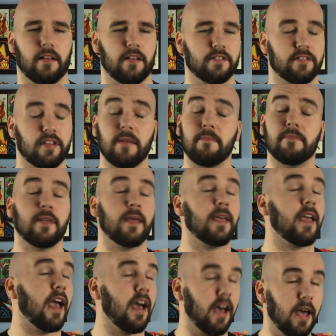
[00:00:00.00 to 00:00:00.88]
Same thing
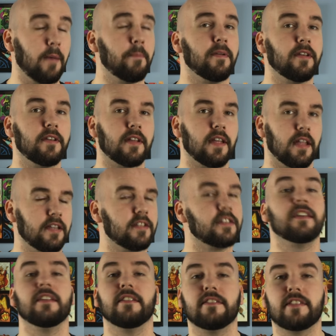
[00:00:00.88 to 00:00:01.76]
happened and is
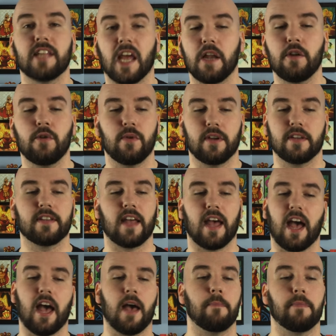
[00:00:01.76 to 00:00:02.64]
continuing to
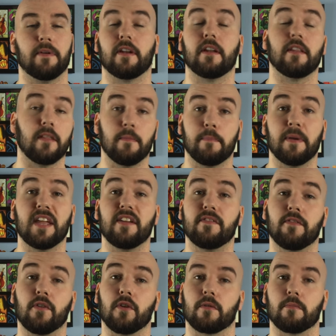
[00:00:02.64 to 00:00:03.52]
happen in the
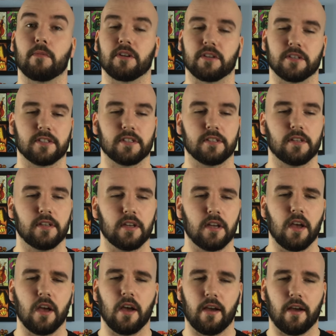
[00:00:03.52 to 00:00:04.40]
Bayformers.
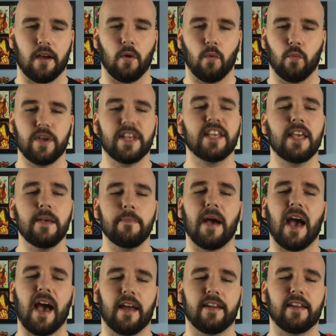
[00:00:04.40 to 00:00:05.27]
We keep
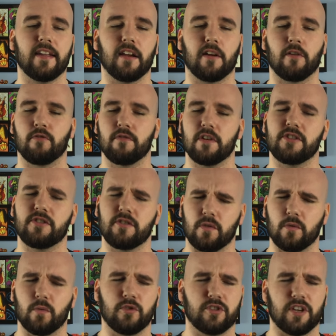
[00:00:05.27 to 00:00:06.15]
adding
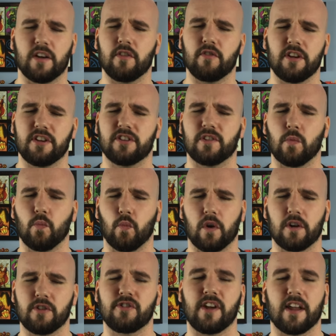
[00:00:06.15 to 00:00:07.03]
original Generation
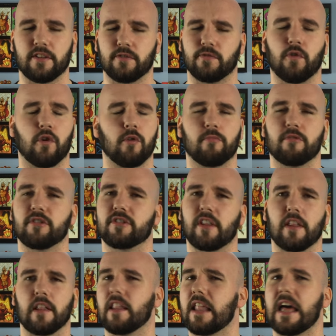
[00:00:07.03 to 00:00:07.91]
1 Transformers to
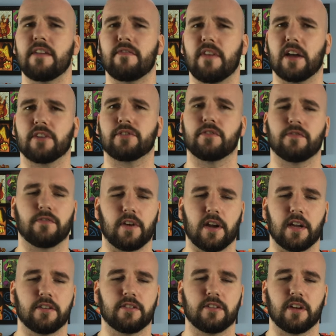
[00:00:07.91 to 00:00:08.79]
the live action
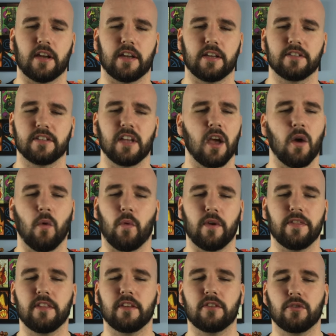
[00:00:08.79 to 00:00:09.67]
franchise
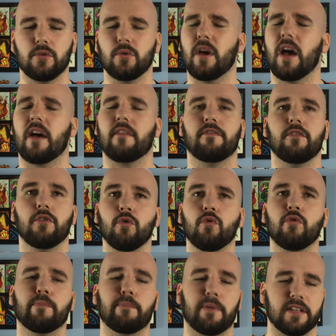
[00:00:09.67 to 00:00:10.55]
when the two have
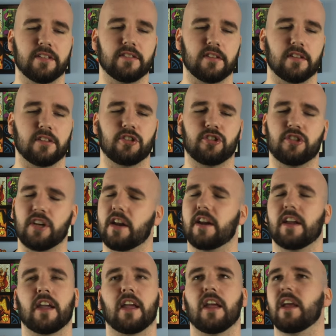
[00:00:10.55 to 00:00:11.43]
no business
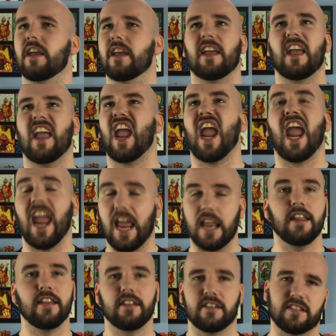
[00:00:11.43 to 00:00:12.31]
sharing
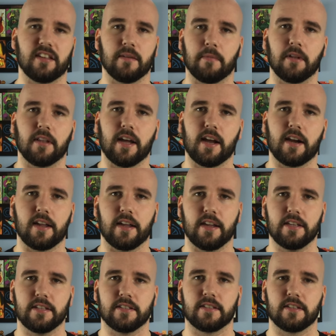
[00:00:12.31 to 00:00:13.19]
any similarities.